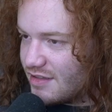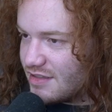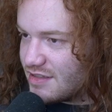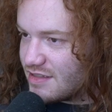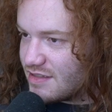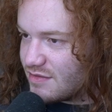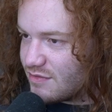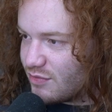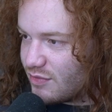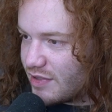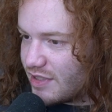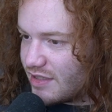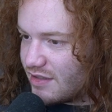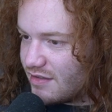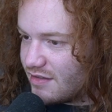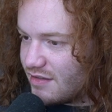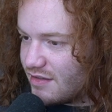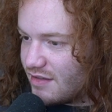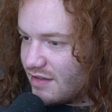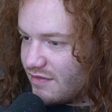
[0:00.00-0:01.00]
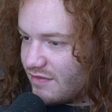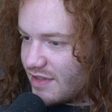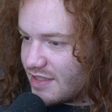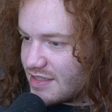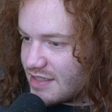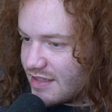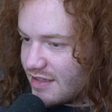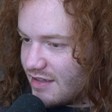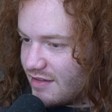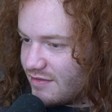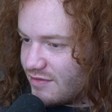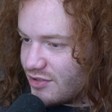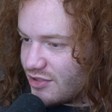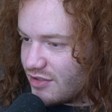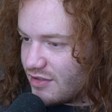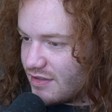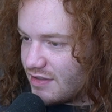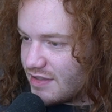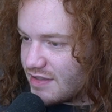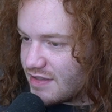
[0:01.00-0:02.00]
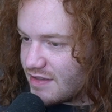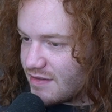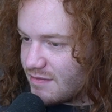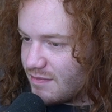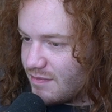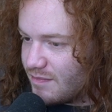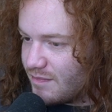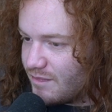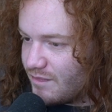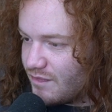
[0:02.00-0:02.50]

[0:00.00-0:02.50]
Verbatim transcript: This is real investigative journalism.